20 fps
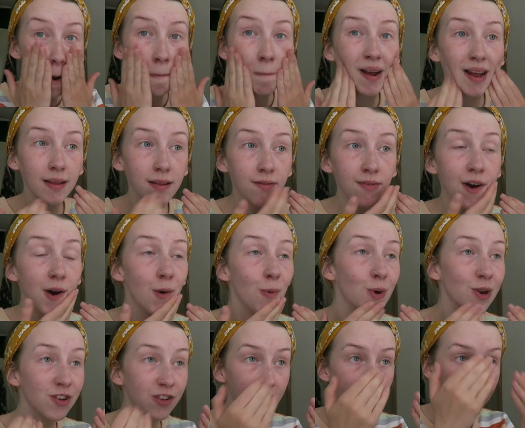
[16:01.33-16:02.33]
a massive
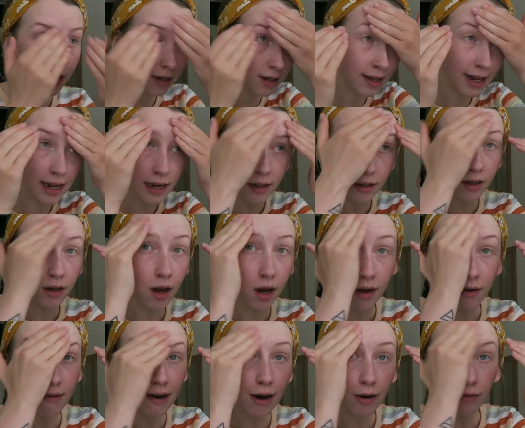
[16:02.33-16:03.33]
help when she can take
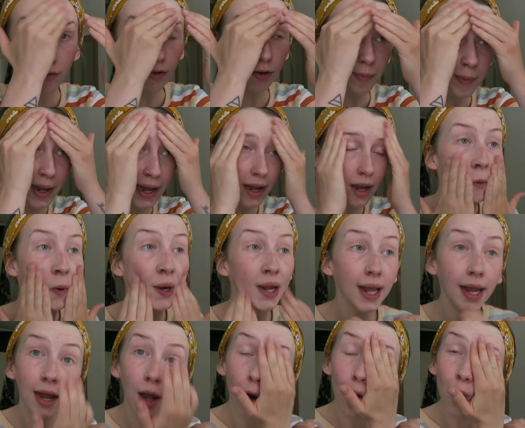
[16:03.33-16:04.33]
Delilah out for a bit so I
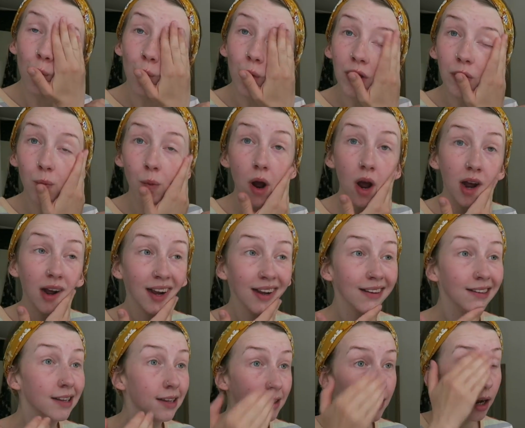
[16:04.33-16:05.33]
can get on with
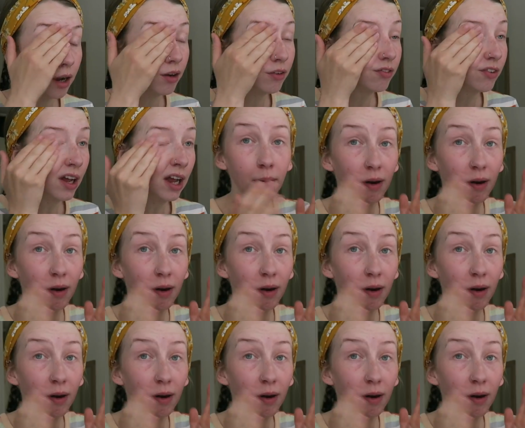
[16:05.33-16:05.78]
work and stuff.